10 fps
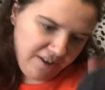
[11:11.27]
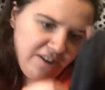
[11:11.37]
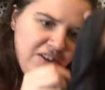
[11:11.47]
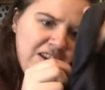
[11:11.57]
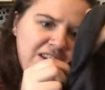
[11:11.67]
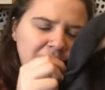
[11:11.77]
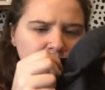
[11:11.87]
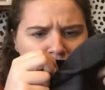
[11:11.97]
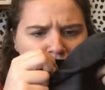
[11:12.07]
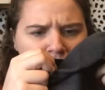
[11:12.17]
and then I could
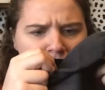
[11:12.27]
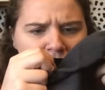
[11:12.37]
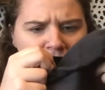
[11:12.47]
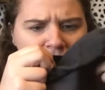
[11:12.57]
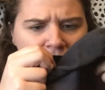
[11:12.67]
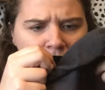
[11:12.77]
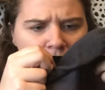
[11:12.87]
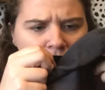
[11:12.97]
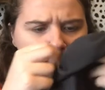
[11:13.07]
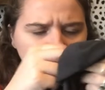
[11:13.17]
barely make out
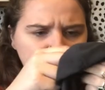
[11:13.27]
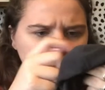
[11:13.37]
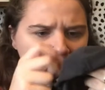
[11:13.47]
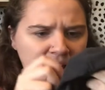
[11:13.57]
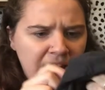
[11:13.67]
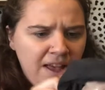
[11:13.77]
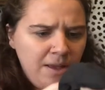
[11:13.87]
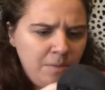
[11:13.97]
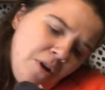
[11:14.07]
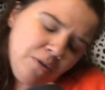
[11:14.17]
the tag.
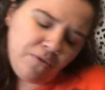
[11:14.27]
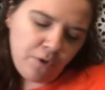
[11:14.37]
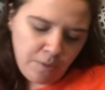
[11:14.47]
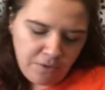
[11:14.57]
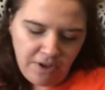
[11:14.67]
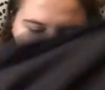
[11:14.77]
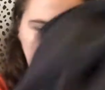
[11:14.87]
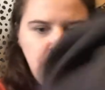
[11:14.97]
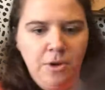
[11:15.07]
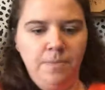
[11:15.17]
Oh, it's 40%
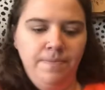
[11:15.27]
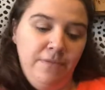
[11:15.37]
cashmere.